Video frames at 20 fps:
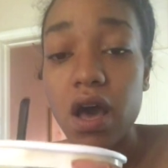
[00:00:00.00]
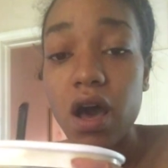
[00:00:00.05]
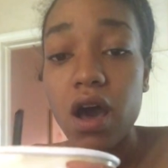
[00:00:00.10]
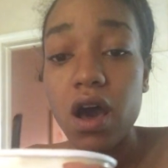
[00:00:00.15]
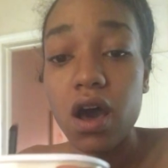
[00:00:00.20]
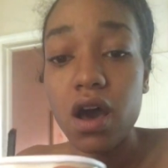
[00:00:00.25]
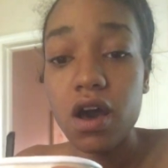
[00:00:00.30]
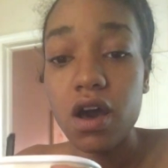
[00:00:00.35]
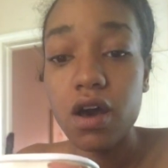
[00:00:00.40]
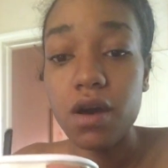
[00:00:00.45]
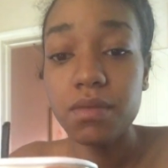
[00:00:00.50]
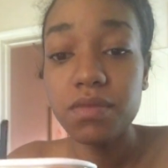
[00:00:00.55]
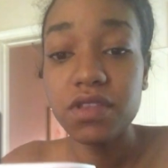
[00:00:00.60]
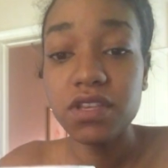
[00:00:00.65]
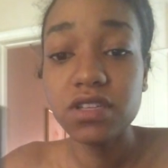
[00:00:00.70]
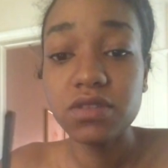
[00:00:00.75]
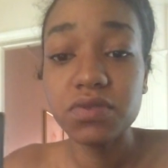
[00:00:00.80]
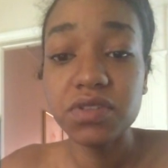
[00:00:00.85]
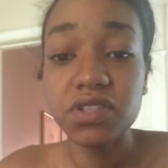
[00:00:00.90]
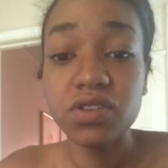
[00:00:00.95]
Um,
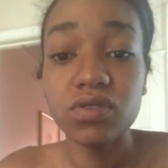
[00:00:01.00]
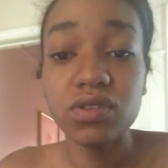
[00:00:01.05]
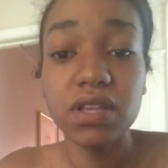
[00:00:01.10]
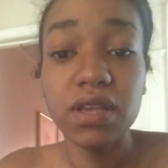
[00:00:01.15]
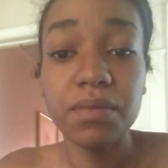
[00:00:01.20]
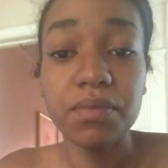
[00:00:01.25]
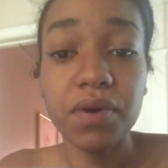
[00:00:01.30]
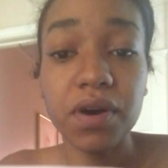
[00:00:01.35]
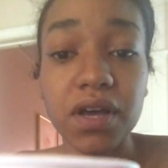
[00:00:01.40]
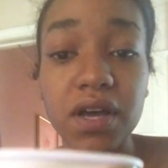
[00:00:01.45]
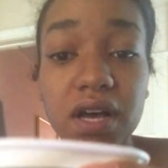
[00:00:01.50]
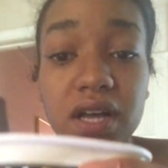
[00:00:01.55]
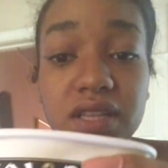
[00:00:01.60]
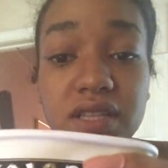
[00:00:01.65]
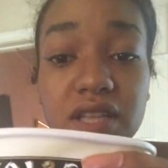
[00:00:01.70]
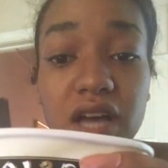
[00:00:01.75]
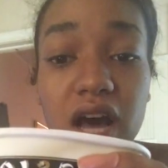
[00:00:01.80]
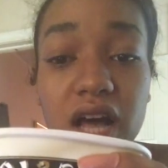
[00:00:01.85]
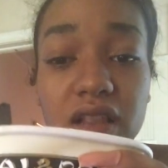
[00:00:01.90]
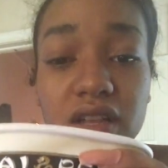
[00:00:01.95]
this was only but a
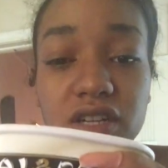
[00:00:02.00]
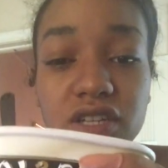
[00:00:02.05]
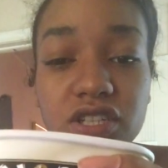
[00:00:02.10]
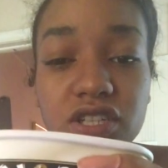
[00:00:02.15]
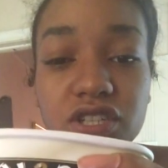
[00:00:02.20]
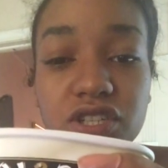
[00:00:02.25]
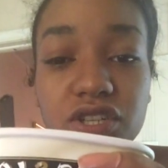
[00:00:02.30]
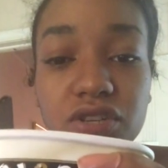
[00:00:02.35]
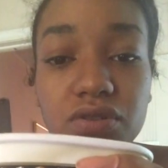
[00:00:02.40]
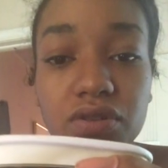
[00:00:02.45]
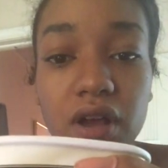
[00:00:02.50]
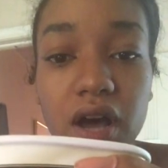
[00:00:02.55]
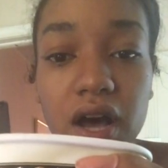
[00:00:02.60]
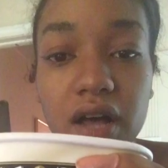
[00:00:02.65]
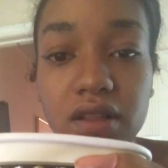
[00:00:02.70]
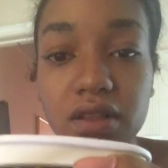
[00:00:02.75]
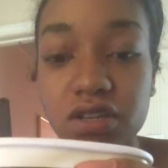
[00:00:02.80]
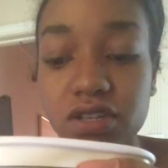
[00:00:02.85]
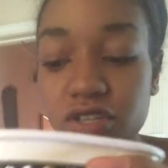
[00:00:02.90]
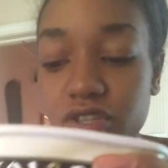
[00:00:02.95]
dollar to two
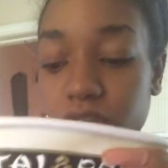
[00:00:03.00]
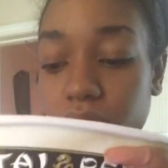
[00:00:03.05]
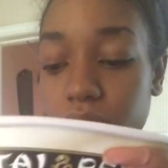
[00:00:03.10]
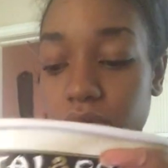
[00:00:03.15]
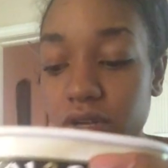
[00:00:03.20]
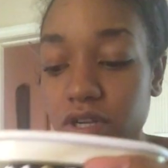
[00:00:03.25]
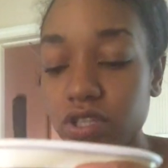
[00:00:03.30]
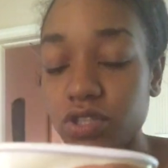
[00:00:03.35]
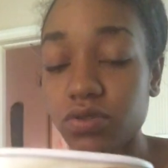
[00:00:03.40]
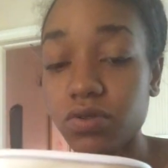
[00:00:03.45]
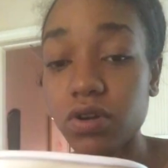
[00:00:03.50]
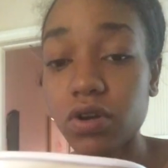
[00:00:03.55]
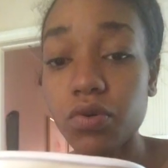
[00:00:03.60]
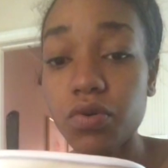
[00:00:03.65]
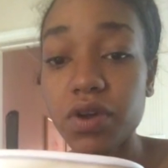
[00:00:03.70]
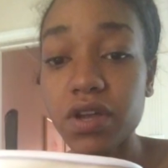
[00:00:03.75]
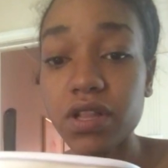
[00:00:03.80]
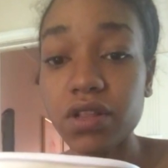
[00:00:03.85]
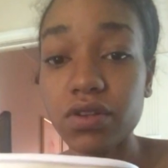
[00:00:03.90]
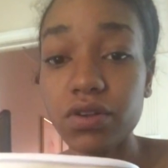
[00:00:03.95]
dollars, so I want to do a
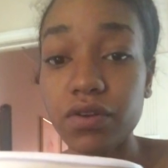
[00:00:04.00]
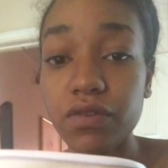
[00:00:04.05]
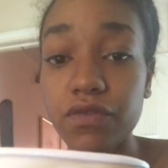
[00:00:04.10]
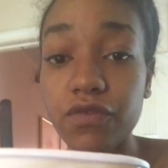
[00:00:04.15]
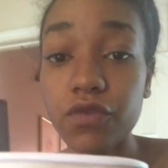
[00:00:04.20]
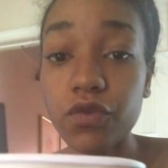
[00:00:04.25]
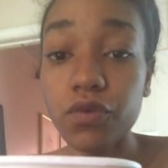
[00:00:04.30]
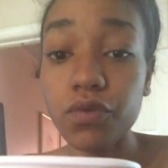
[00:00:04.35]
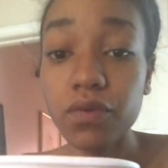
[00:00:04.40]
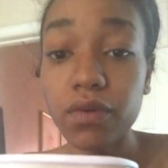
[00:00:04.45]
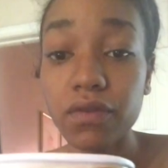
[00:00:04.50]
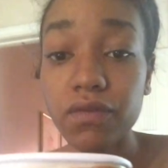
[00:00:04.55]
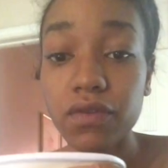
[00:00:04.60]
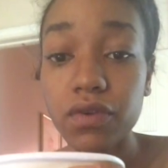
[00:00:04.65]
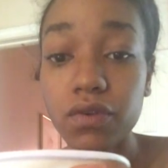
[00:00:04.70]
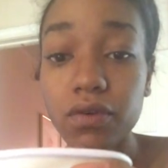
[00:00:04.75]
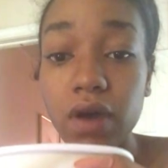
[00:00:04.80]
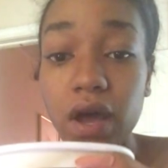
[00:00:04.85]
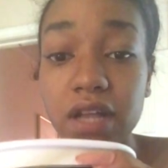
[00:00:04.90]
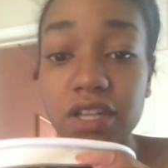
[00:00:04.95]
quick little food
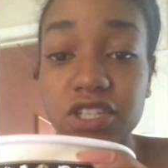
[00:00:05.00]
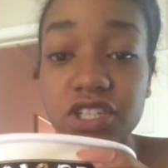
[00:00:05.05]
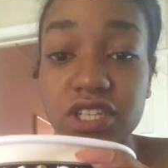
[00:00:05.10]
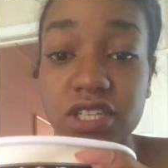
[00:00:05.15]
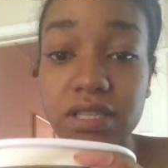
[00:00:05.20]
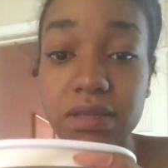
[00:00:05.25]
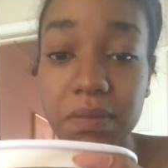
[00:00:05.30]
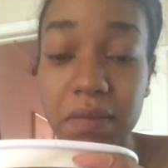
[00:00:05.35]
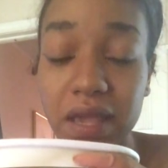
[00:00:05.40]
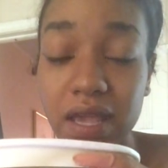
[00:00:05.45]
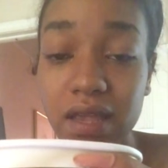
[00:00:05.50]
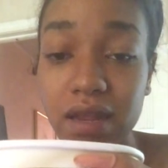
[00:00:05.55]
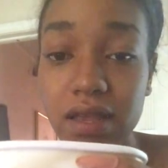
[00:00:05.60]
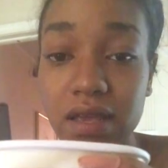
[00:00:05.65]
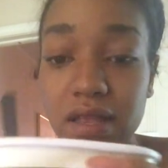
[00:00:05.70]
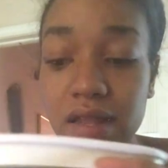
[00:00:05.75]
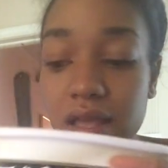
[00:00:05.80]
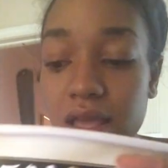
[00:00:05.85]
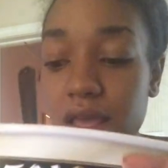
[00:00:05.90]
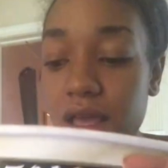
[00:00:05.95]
review. I just made
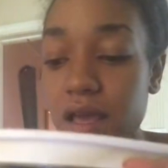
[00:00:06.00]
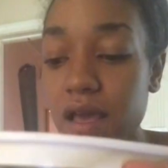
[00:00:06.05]
it.